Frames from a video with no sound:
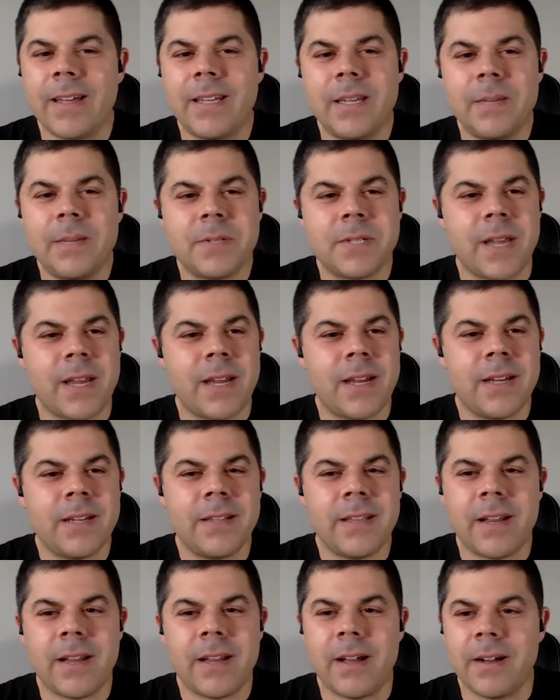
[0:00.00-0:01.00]
keep saying
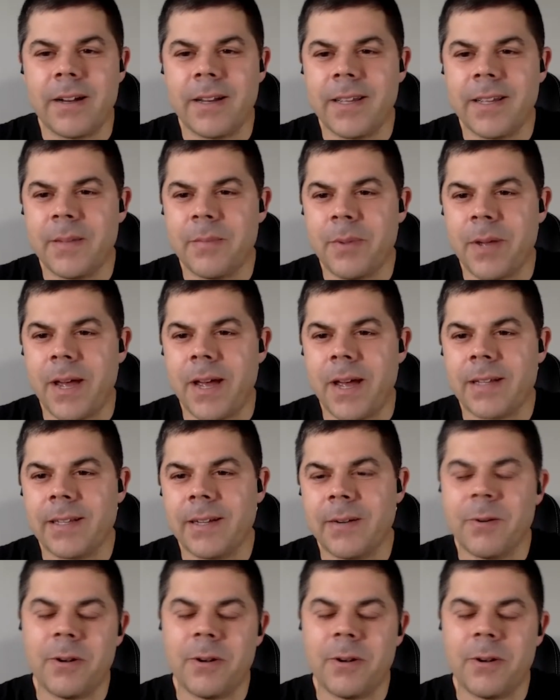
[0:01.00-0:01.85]
that I'm going to get back there.